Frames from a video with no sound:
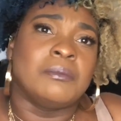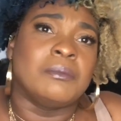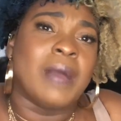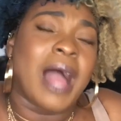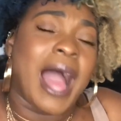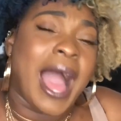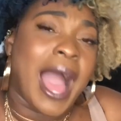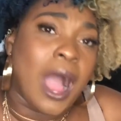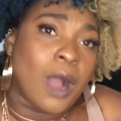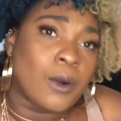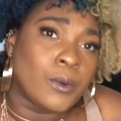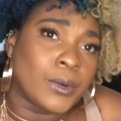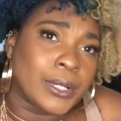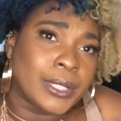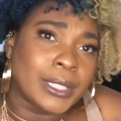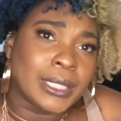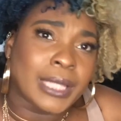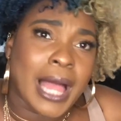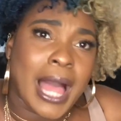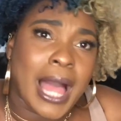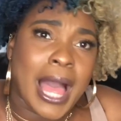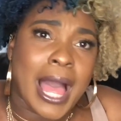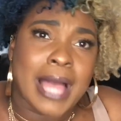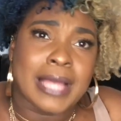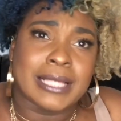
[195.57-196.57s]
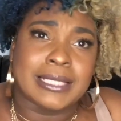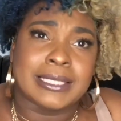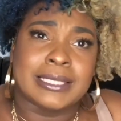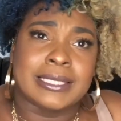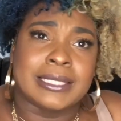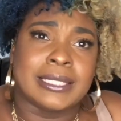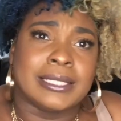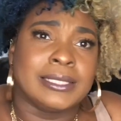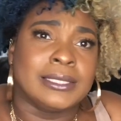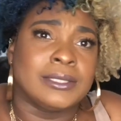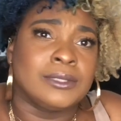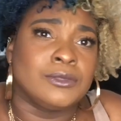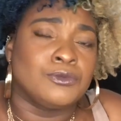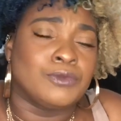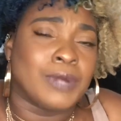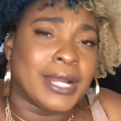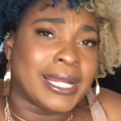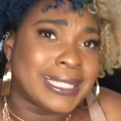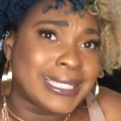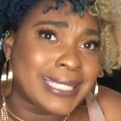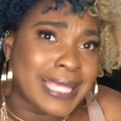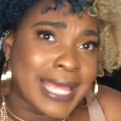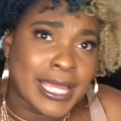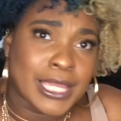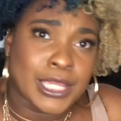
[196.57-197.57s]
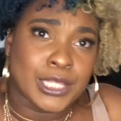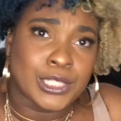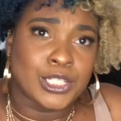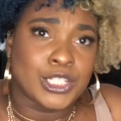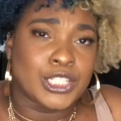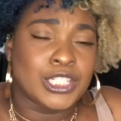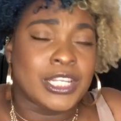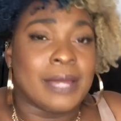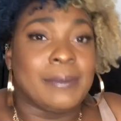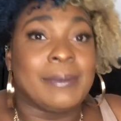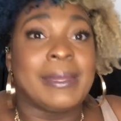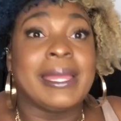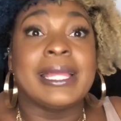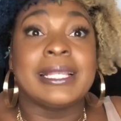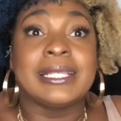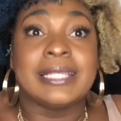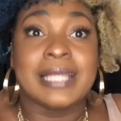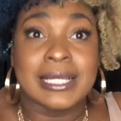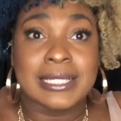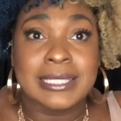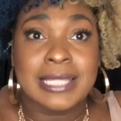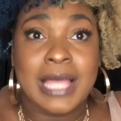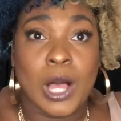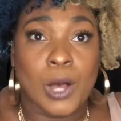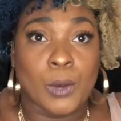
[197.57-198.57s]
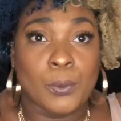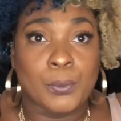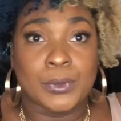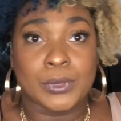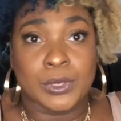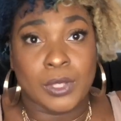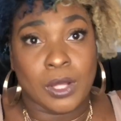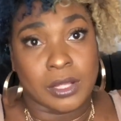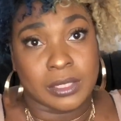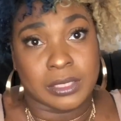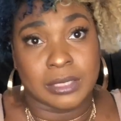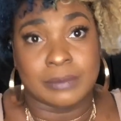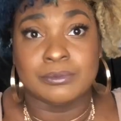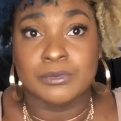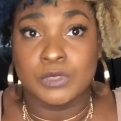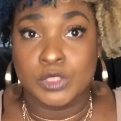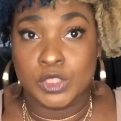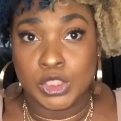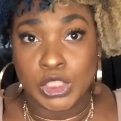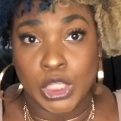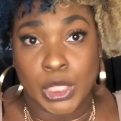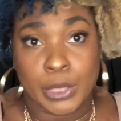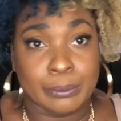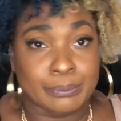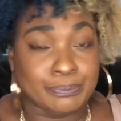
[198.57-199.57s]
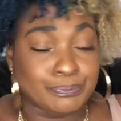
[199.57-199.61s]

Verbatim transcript: hourglass, rectangular shape. It does help with all of them. So